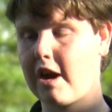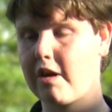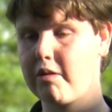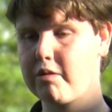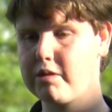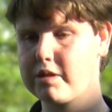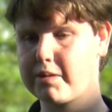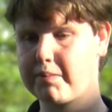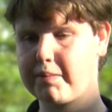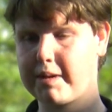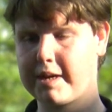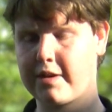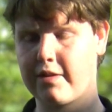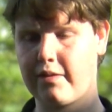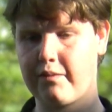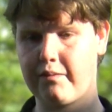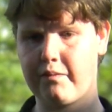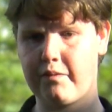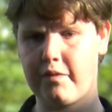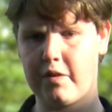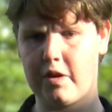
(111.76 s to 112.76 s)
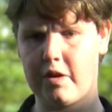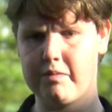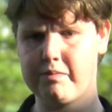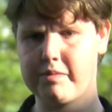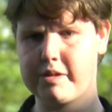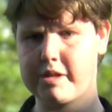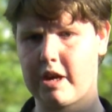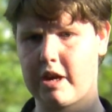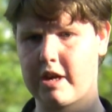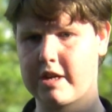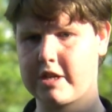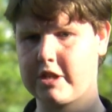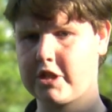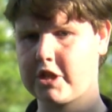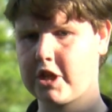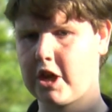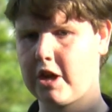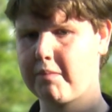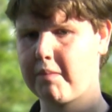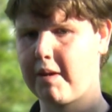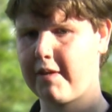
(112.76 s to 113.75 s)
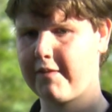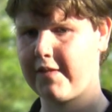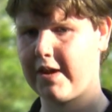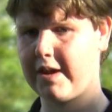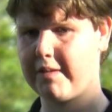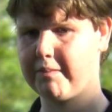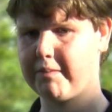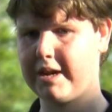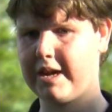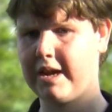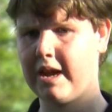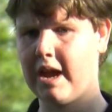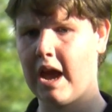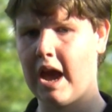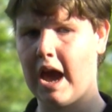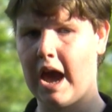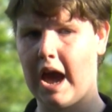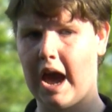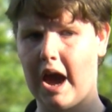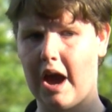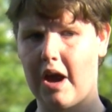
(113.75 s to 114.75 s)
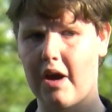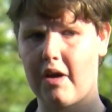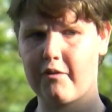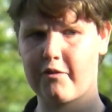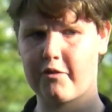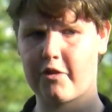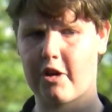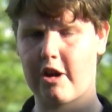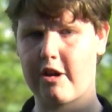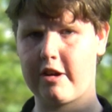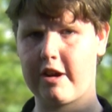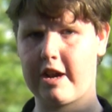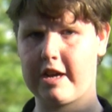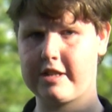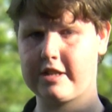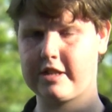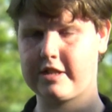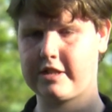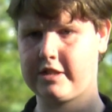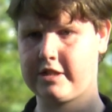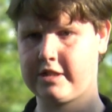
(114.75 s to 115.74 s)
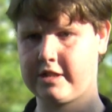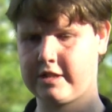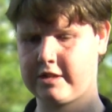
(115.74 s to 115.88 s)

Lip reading: I want to be confirmed so I can show my family how I've grown as a